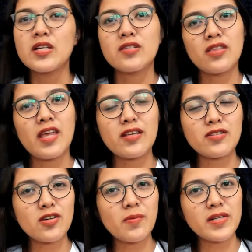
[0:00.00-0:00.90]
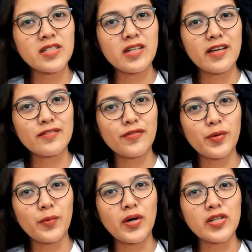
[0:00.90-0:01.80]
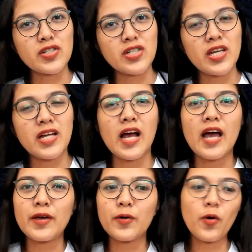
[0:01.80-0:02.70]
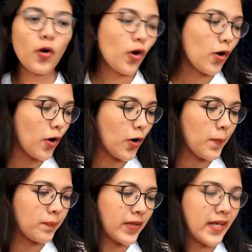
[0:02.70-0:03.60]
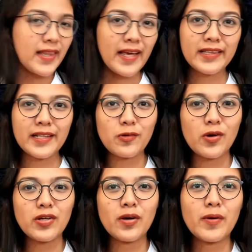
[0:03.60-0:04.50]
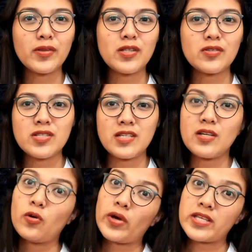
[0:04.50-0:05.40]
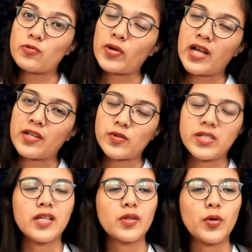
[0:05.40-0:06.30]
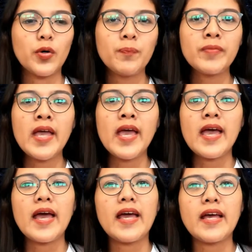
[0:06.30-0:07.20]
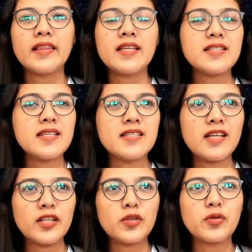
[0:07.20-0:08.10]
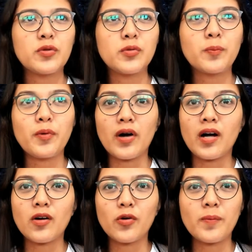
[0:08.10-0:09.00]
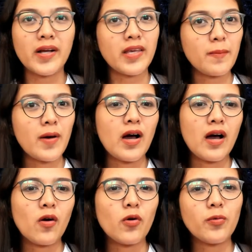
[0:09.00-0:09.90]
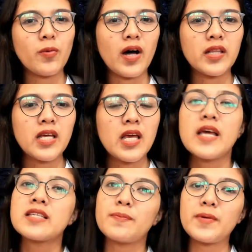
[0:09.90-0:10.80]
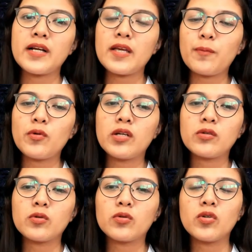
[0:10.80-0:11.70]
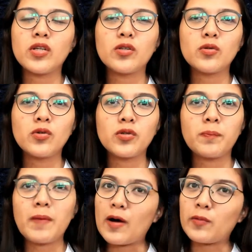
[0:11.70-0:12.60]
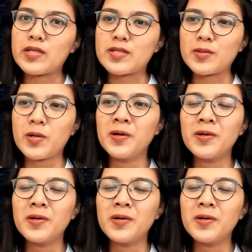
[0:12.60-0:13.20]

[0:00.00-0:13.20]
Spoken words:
Thank you so much, guys, for watching. I hope na-enlighten ko kayo about dito sa EOS 100 na to. And, this is not to brag or magyabang or what. Kasi pinag-ipunan ko to ng dugot pawis ko.